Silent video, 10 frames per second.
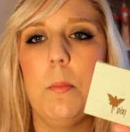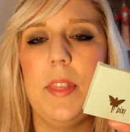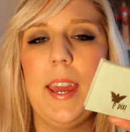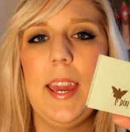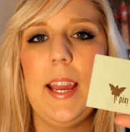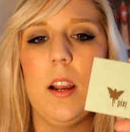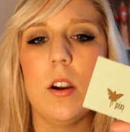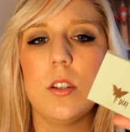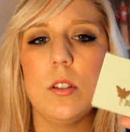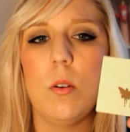They
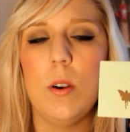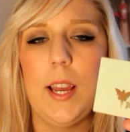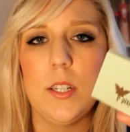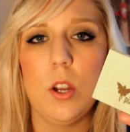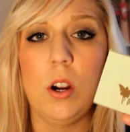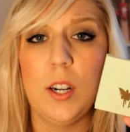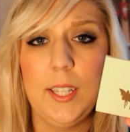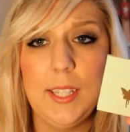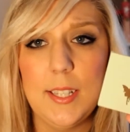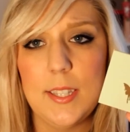are sold at
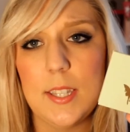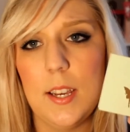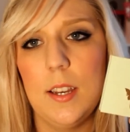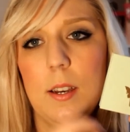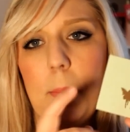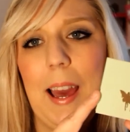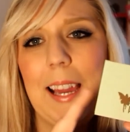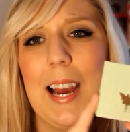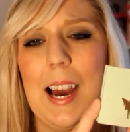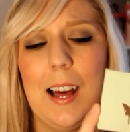Targets. I
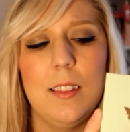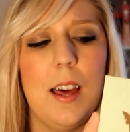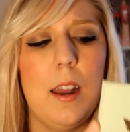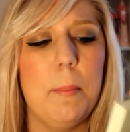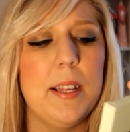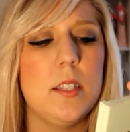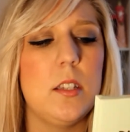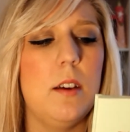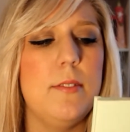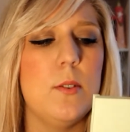got a lot of my
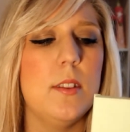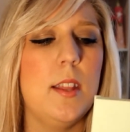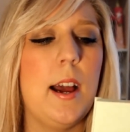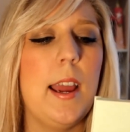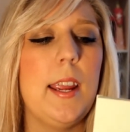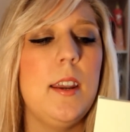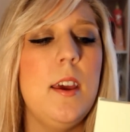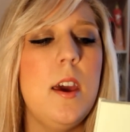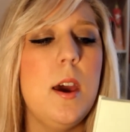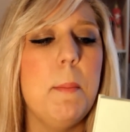stuff online,
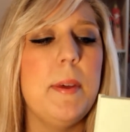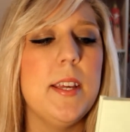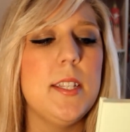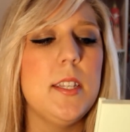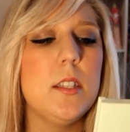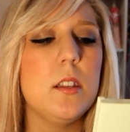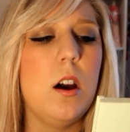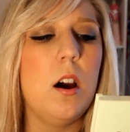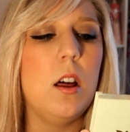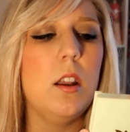but this is
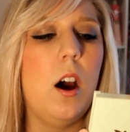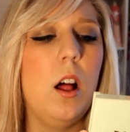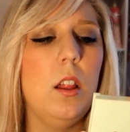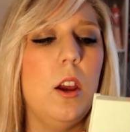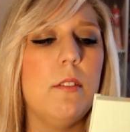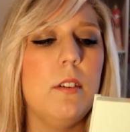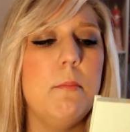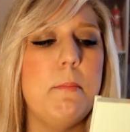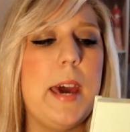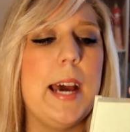called All Over
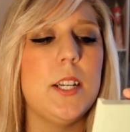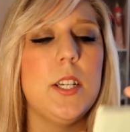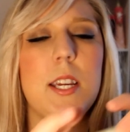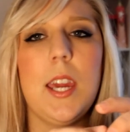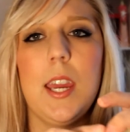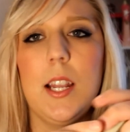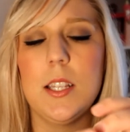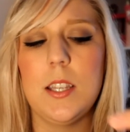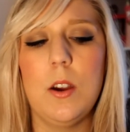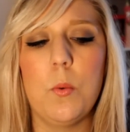Magic, and
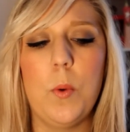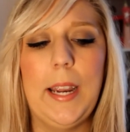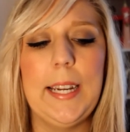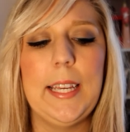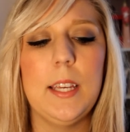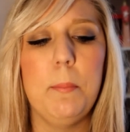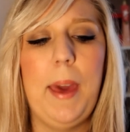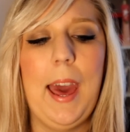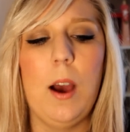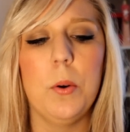it's a radiant
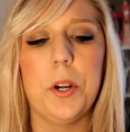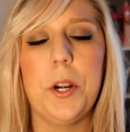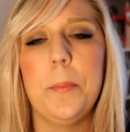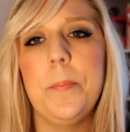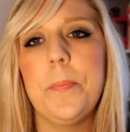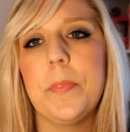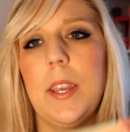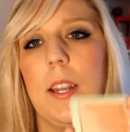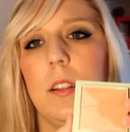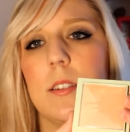powder,
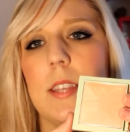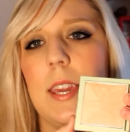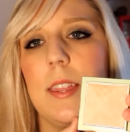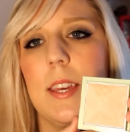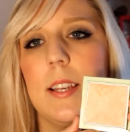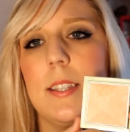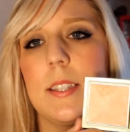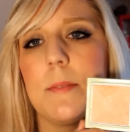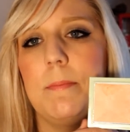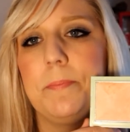and it looks like this.